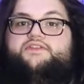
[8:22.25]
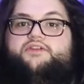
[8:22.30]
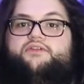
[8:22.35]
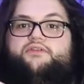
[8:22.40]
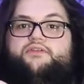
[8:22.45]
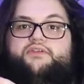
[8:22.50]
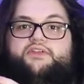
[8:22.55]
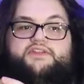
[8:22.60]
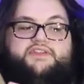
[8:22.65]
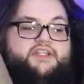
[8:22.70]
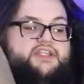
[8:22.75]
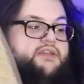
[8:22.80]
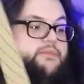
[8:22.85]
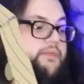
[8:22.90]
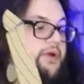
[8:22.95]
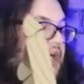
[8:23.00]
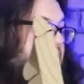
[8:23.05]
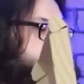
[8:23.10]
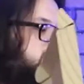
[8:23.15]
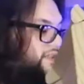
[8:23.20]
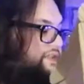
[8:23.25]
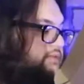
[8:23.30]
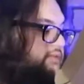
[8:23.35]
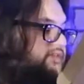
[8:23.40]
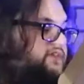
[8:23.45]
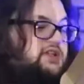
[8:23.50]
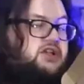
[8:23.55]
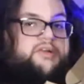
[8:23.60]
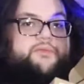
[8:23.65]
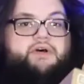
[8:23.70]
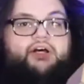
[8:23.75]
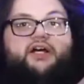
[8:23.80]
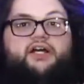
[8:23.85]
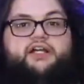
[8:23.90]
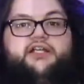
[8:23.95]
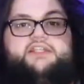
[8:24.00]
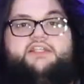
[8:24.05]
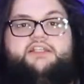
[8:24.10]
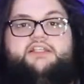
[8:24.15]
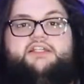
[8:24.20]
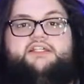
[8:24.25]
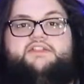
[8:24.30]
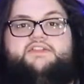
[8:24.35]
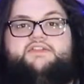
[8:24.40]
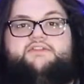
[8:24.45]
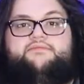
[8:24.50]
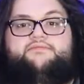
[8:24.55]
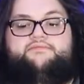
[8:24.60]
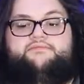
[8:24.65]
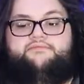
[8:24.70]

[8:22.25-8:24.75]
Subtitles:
So let's say the box, we'll say goodbye and yeet.